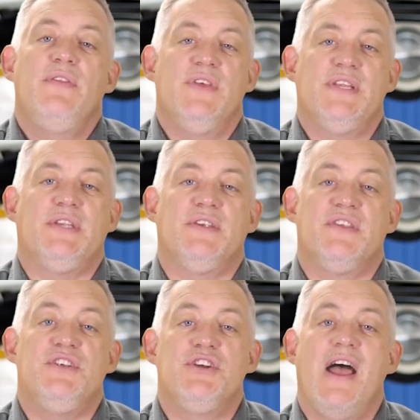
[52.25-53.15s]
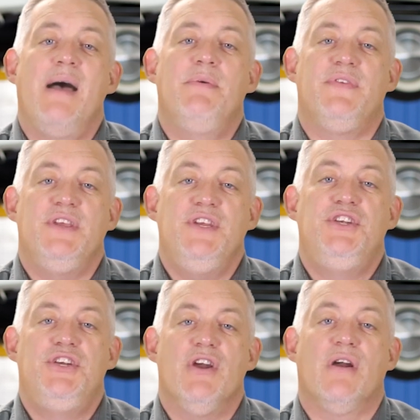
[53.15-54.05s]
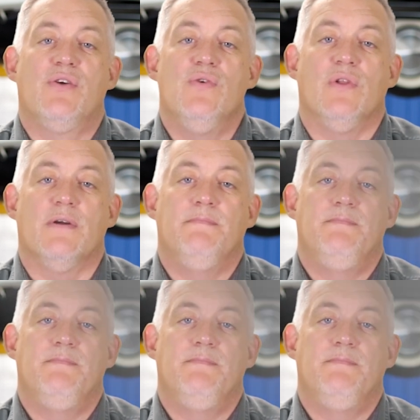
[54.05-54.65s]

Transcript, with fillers: This is the job of the EGR cooler.